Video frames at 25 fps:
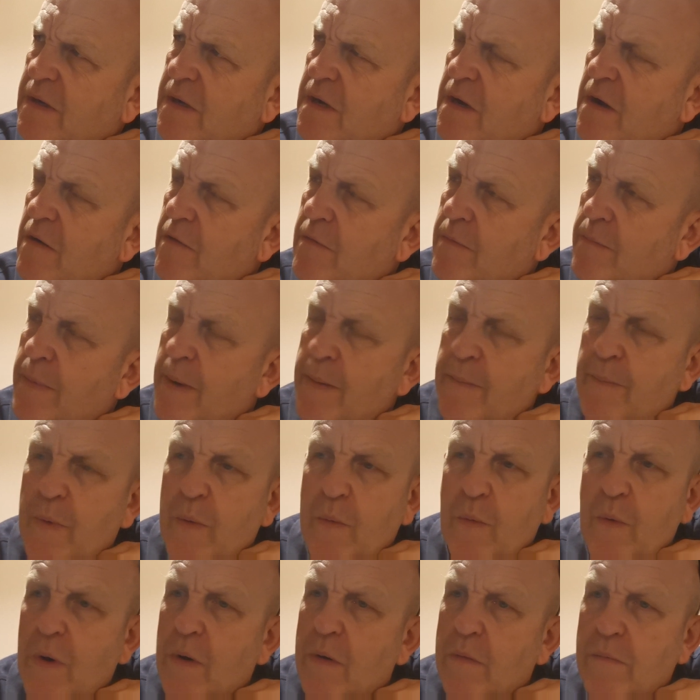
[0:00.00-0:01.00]
can't remember
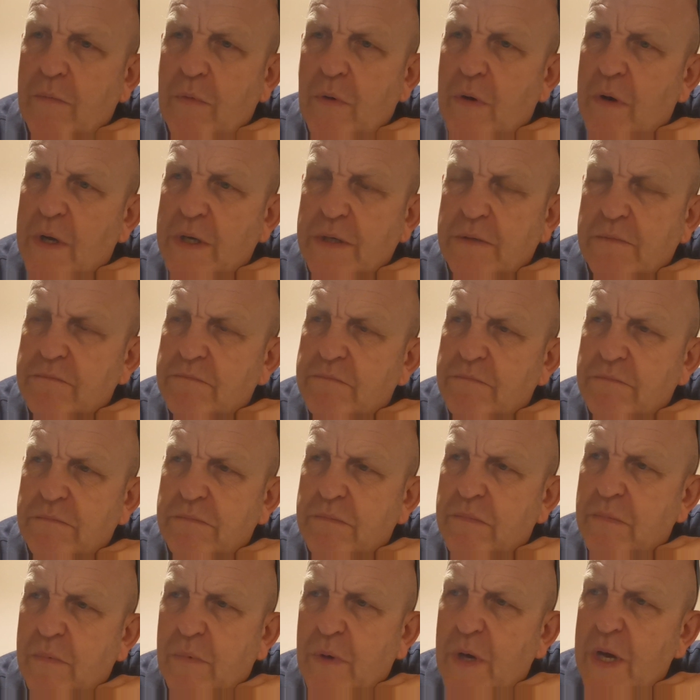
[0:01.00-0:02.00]

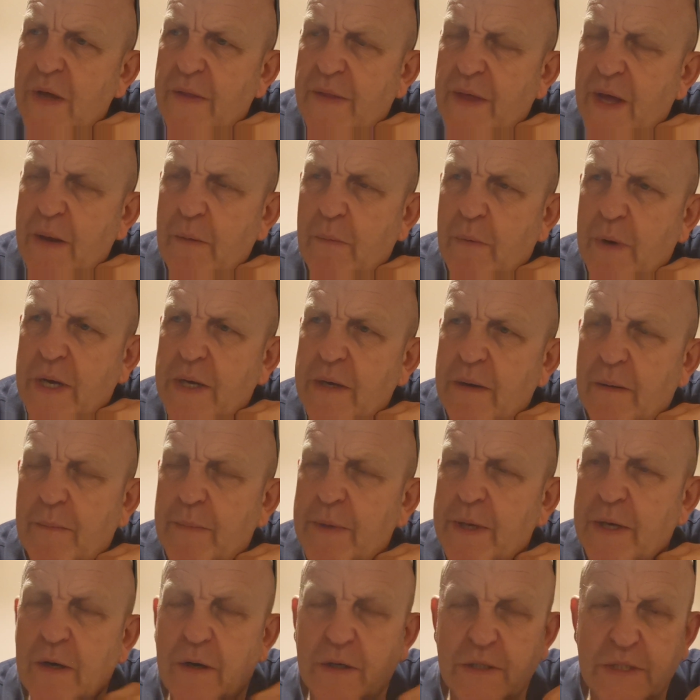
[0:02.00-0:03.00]
where they went. I
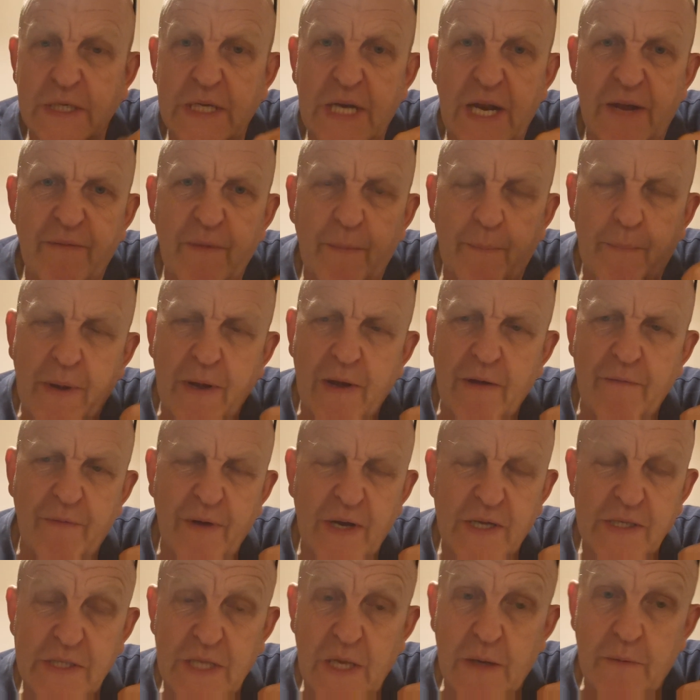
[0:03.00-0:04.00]
mean, I did have a pair of
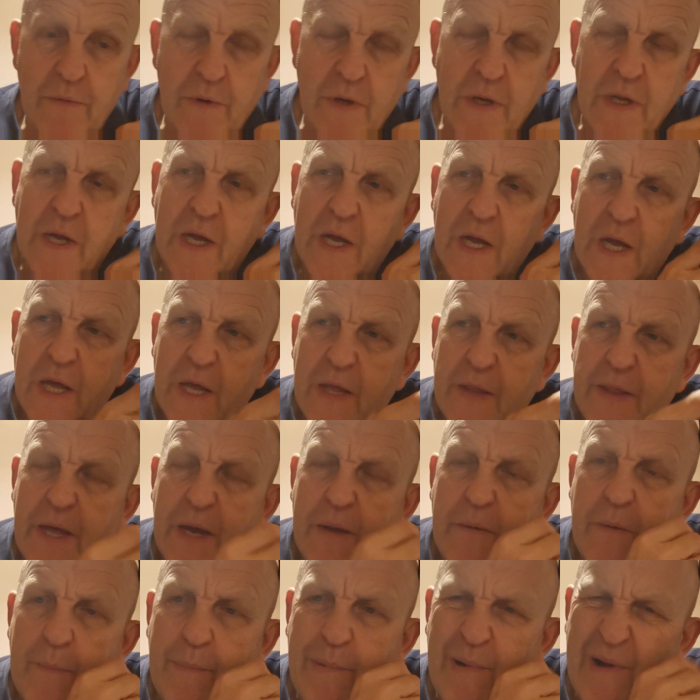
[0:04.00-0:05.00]
Bass. They
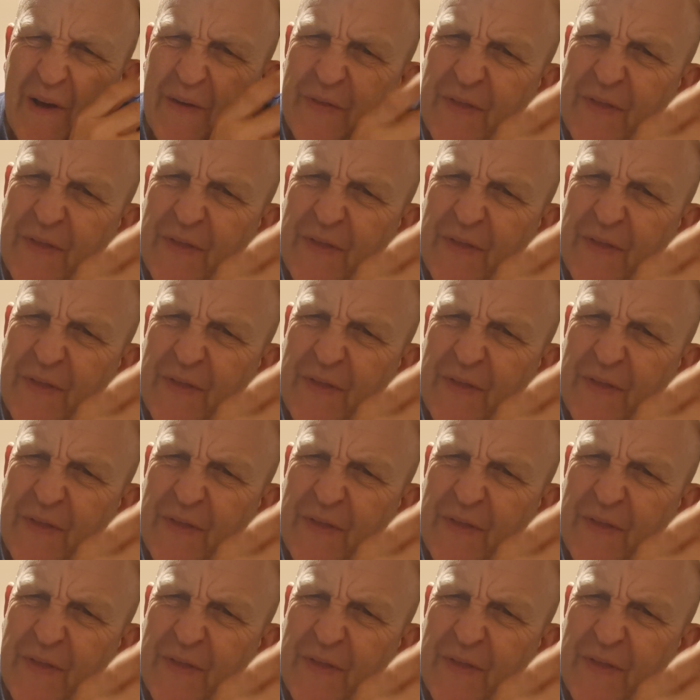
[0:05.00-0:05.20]
were pretty. I